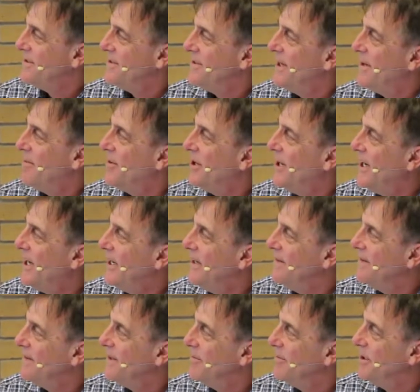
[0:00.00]

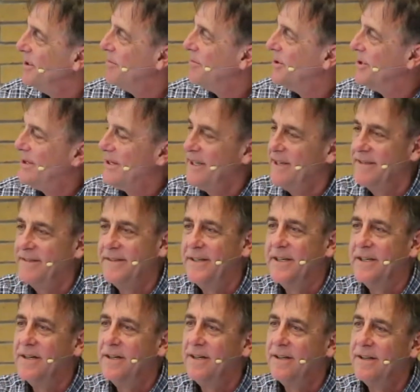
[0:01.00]
summarize. I'm gonna put things
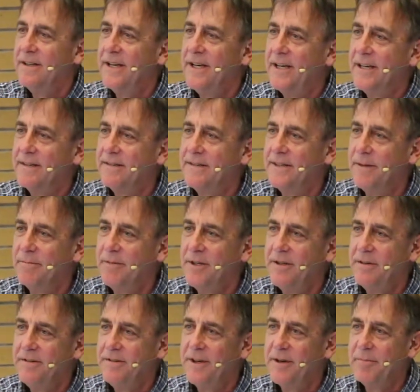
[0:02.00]
in context. I'm
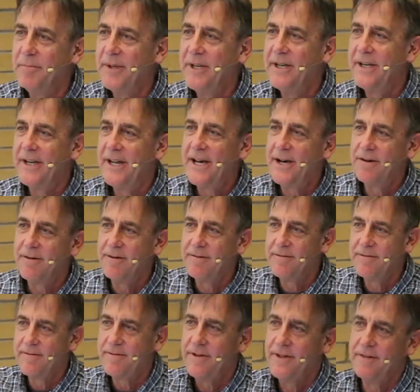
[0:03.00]
gonna jump in and out
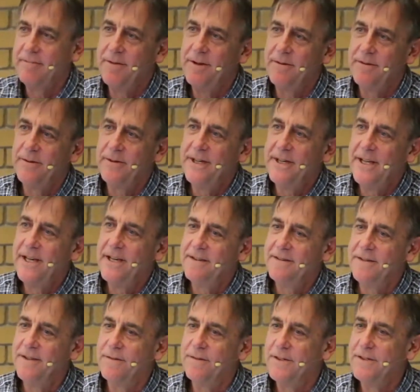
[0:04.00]
of the 3
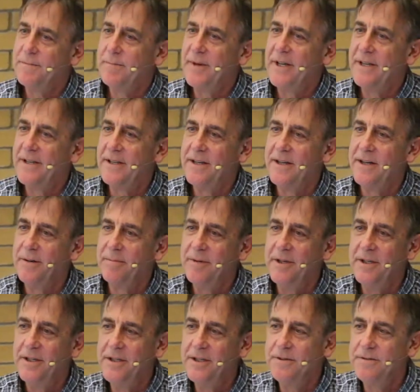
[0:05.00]
days that we spent here. I'm
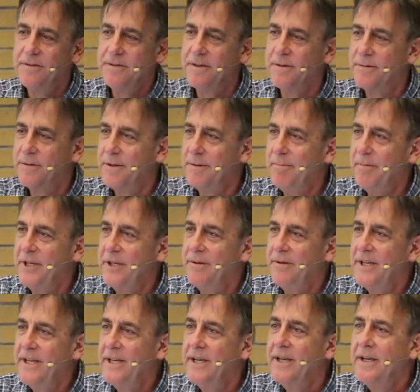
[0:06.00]
gonna use the word
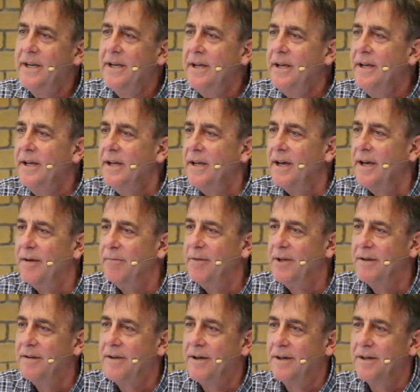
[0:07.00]
beauty. I'm
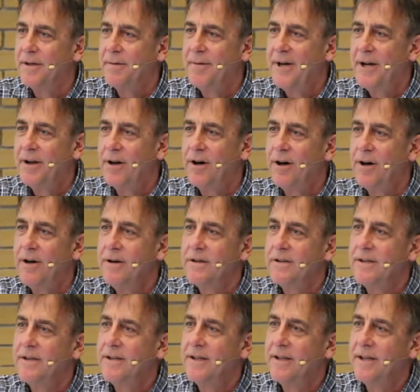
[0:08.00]
gonna talk about
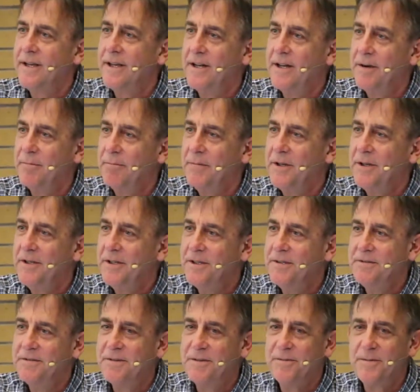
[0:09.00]
art, and I'm gonna
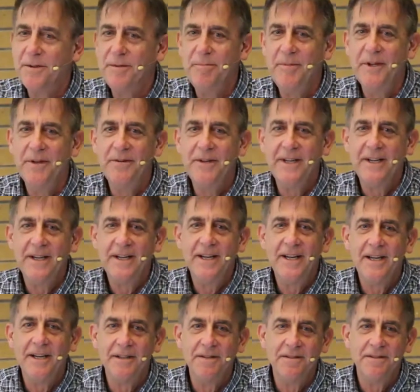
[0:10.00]
use the word beauty
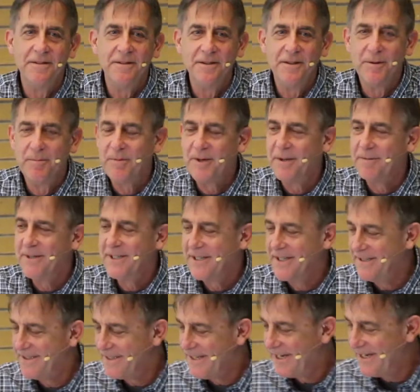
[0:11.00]
again. So you'll probably
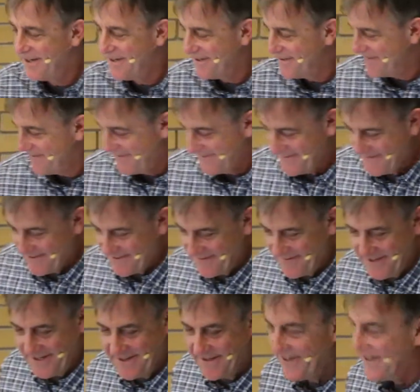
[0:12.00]
get tired
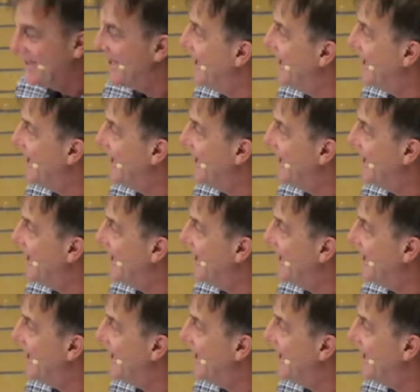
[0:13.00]
of hearing